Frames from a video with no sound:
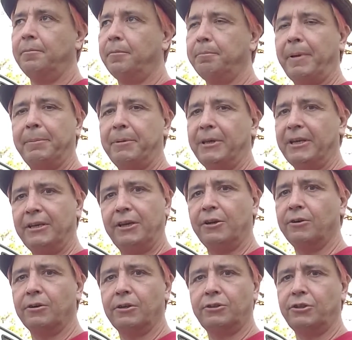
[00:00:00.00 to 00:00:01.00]
maybe a
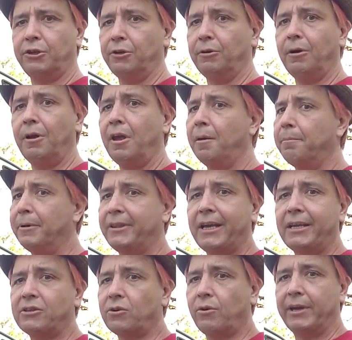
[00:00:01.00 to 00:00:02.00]
year or two. But
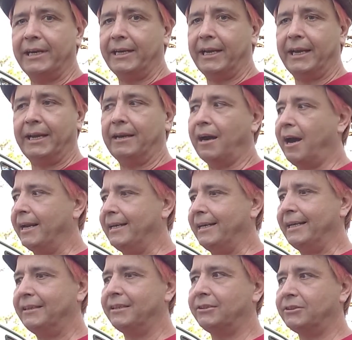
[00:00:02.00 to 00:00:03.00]
that's all I need. I
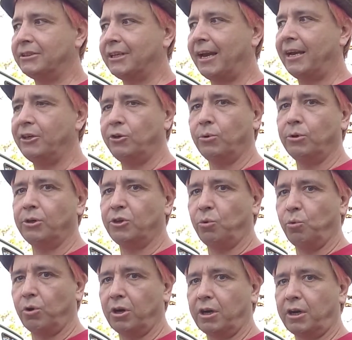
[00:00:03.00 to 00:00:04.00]
need this side door to
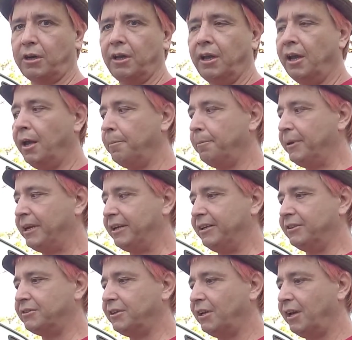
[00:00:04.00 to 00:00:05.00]
work,
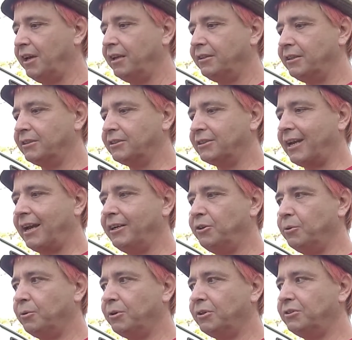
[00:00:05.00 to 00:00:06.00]
because the side
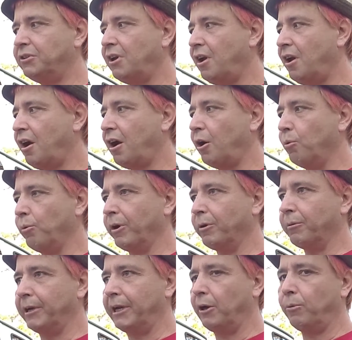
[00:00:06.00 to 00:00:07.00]
doors are where
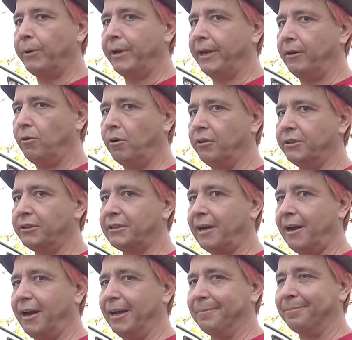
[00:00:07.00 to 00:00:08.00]
we go in all the
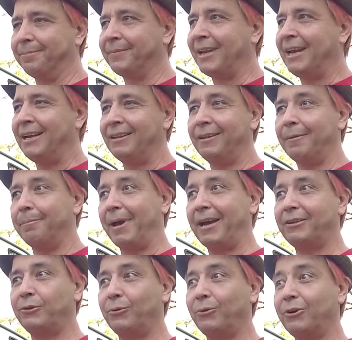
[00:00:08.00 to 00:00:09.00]
time. The
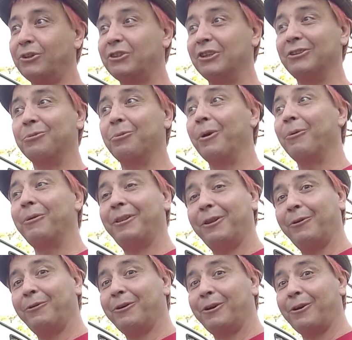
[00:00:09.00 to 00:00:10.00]
back doors is where we
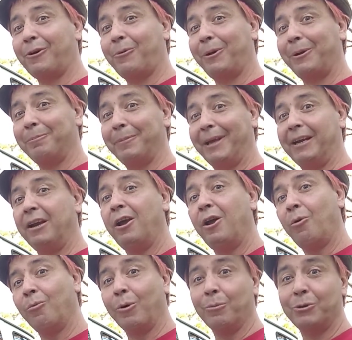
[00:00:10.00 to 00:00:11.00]
load our equipment
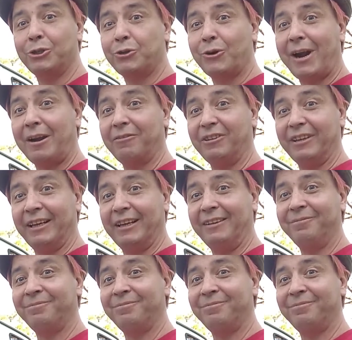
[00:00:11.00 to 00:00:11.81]
when we're traveling.